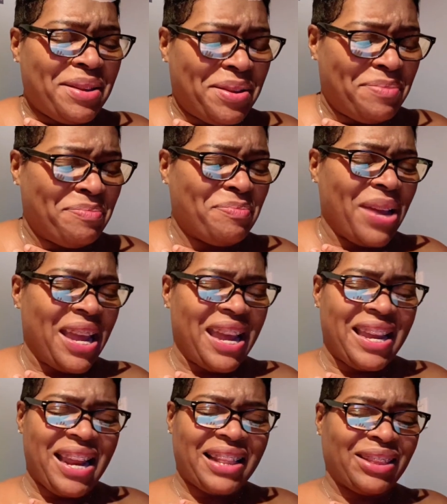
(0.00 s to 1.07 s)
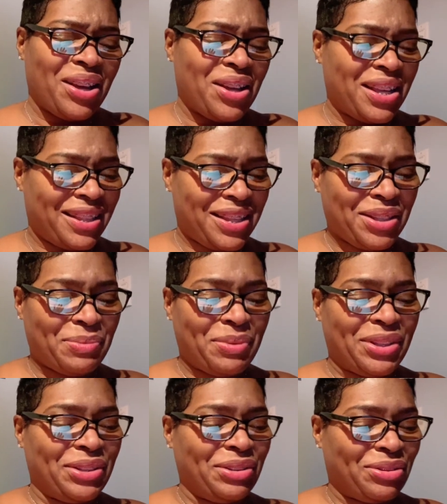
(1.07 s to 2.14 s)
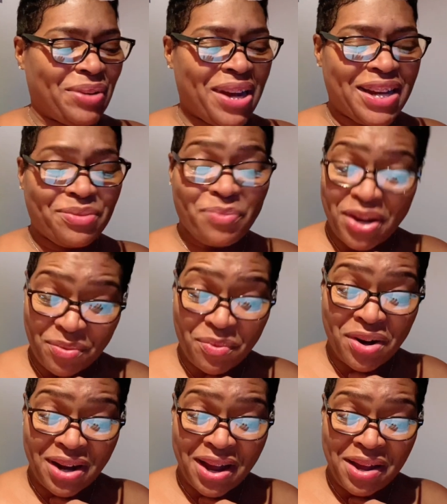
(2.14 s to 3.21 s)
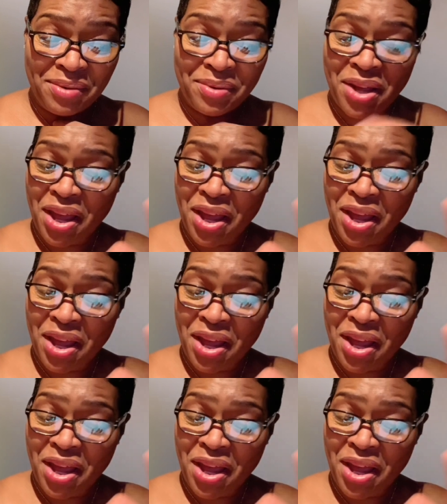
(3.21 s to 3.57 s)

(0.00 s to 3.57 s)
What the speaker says: Man, I thought this was a strange way to work up.